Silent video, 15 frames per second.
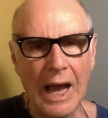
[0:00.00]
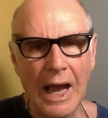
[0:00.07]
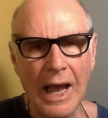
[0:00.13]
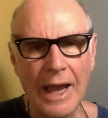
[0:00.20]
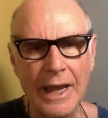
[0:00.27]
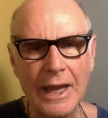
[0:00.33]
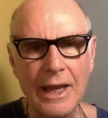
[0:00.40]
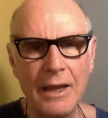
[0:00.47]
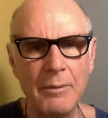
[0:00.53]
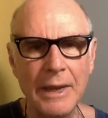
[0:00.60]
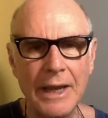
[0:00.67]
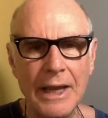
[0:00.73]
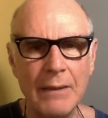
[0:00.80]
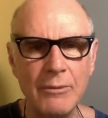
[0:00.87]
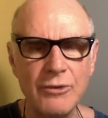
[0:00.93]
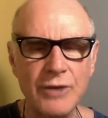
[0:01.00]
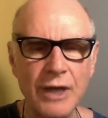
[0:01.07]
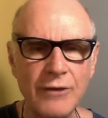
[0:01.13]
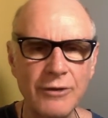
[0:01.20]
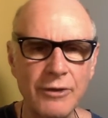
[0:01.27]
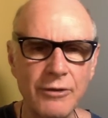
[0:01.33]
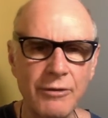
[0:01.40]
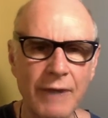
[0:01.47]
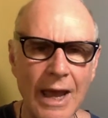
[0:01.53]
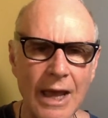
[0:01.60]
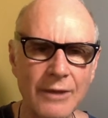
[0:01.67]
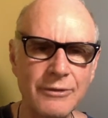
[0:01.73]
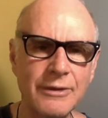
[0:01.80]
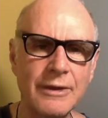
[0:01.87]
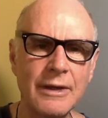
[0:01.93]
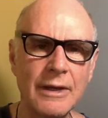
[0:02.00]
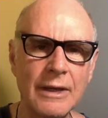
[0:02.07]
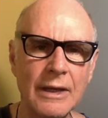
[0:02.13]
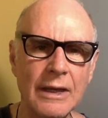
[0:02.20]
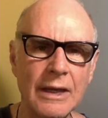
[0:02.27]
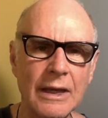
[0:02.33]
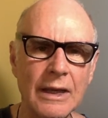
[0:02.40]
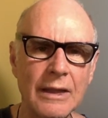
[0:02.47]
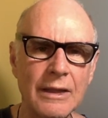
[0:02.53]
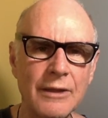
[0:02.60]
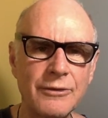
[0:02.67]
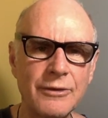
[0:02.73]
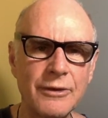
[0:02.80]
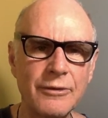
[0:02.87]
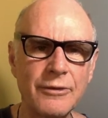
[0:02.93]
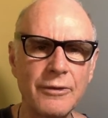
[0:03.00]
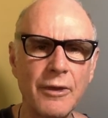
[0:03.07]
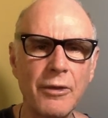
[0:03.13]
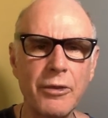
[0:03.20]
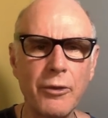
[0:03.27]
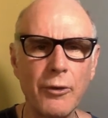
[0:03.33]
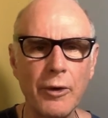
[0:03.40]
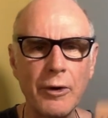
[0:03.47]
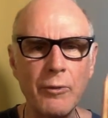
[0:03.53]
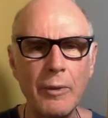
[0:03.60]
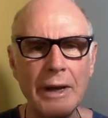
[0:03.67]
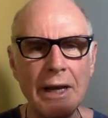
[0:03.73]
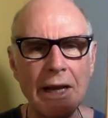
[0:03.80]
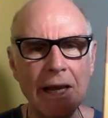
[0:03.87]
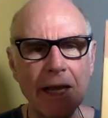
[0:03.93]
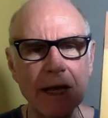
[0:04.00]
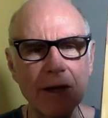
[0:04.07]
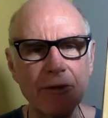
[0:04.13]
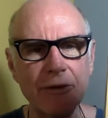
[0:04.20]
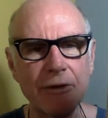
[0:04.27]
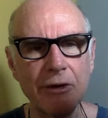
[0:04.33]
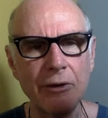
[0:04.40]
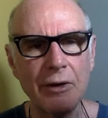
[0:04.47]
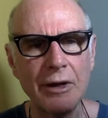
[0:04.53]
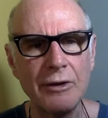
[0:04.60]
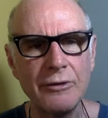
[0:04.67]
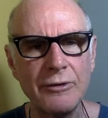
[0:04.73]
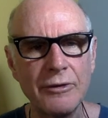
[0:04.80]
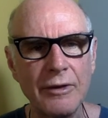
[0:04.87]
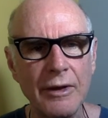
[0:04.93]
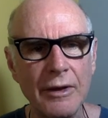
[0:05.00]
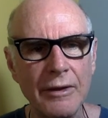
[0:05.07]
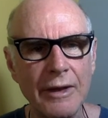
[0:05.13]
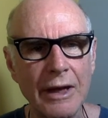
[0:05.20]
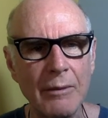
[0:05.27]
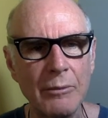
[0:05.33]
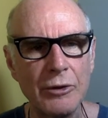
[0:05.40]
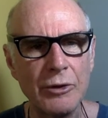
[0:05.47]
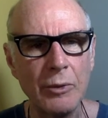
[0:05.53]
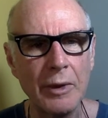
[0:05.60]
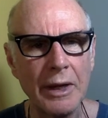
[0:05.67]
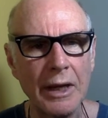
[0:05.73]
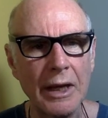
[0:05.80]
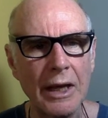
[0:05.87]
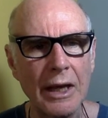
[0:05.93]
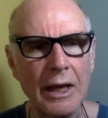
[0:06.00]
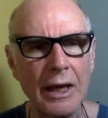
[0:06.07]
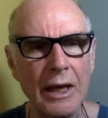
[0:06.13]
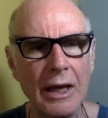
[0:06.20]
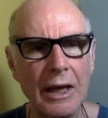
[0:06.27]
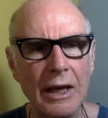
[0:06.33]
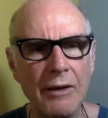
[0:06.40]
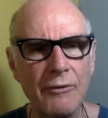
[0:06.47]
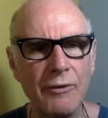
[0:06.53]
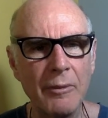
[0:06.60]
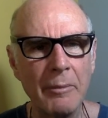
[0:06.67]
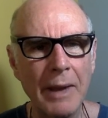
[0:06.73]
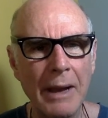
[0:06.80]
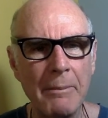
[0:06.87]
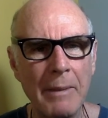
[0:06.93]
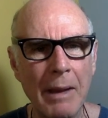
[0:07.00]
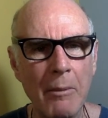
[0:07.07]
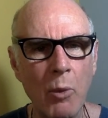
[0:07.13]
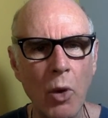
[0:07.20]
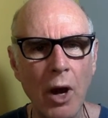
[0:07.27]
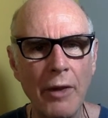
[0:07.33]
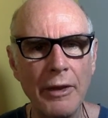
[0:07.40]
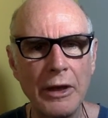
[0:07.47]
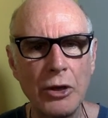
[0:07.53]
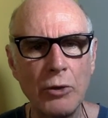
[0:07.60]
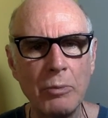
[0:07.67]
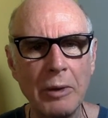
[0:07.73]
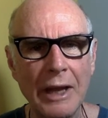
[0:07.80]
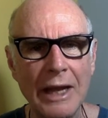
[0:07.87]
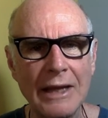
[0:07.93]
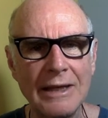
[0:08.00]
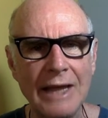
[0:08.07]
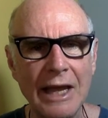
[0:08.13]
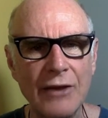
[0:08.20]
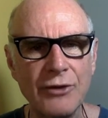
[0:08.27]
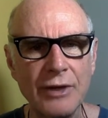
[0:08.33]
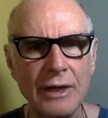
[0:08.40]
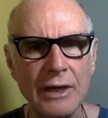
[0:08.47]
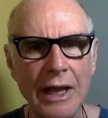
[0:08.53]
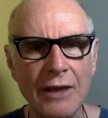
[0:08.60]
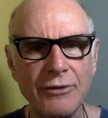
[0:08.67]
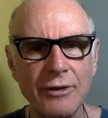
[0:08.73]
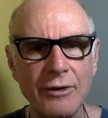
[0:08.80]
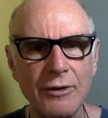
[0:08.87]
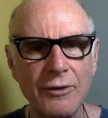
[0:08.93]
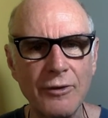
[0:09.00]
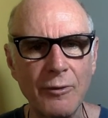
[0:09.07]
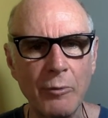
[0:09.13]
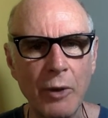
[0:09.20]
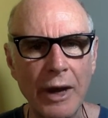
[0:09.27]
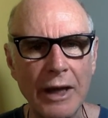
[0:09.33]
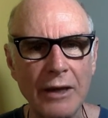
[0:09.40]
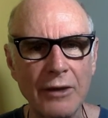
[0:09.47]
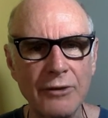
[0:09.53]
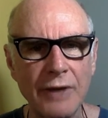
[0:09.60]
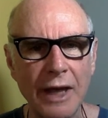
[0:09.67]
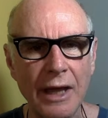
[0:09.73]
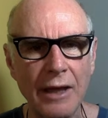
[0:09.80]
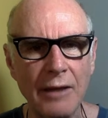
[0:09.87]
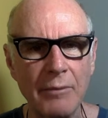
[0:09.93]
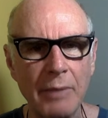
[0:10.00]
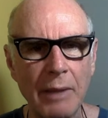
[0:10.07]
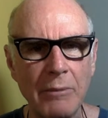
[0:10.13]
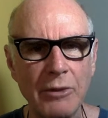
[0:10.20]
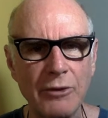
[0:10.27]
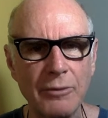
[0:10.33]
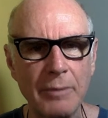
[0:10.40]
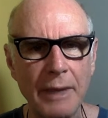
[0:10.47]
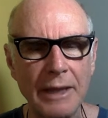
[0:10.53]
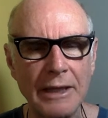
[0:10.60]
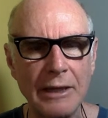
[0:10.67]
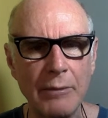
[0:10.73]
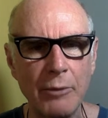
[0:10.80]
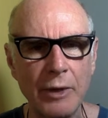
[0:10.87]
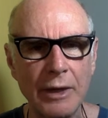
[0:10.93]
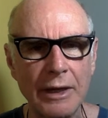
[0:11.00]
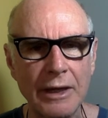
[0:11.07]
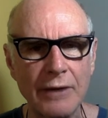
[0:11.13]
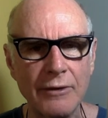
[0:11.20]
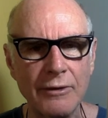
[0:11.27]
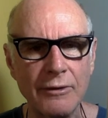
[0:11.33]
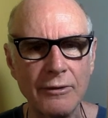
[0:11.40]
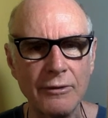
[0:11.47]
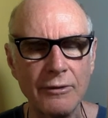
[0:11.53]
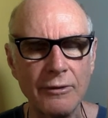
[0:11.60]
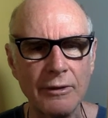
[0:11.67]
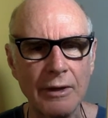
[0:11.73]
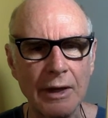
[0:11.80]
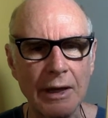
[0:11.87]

Hi, my name is Jason Trask. This is the third reading in a series that I'm doing from my memoir, The New Plantation, Lessons from Rikers Island, published by Deerbrook Editions.